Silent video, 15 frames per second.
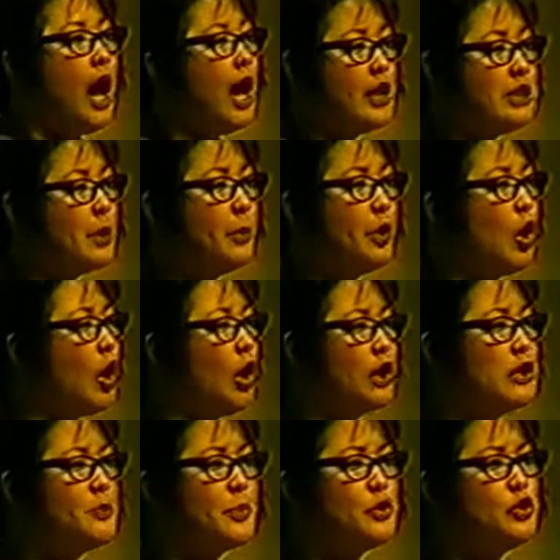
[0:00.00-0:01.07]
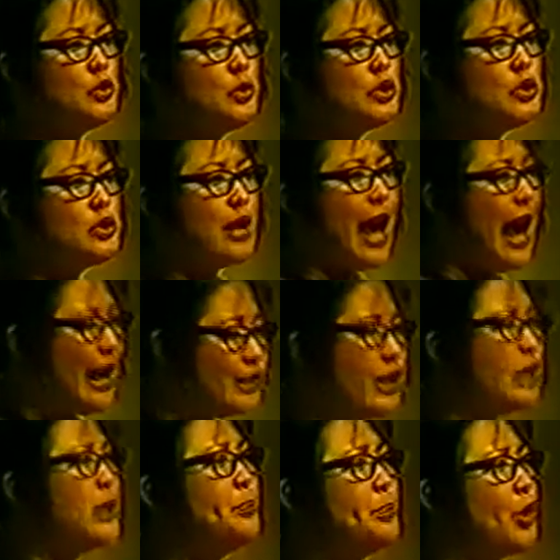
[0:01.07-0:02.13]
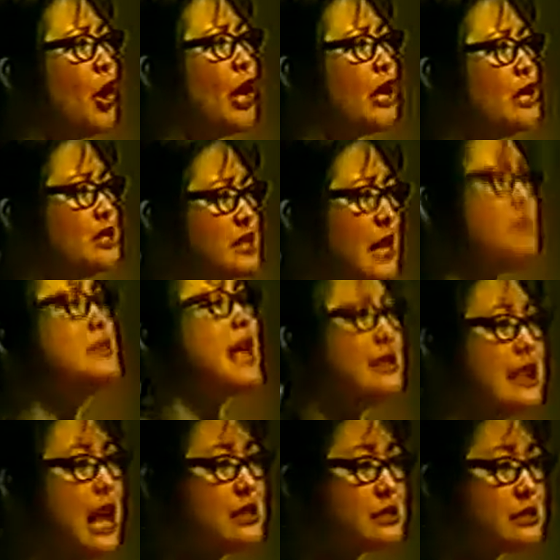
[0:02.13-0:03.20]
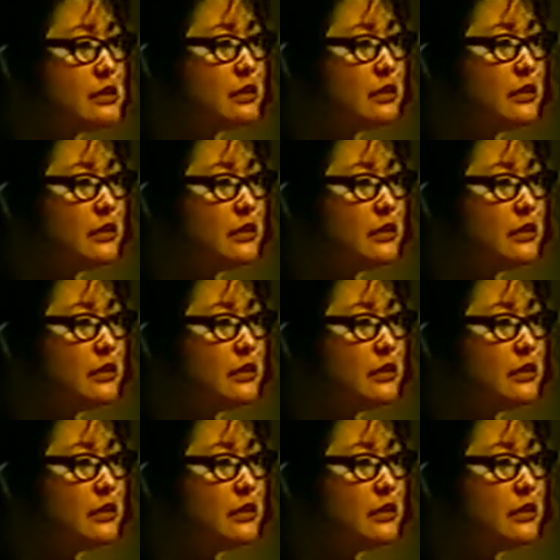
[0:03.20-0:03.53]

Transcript: I never heard of a Jewish and unemployed. Same sentence.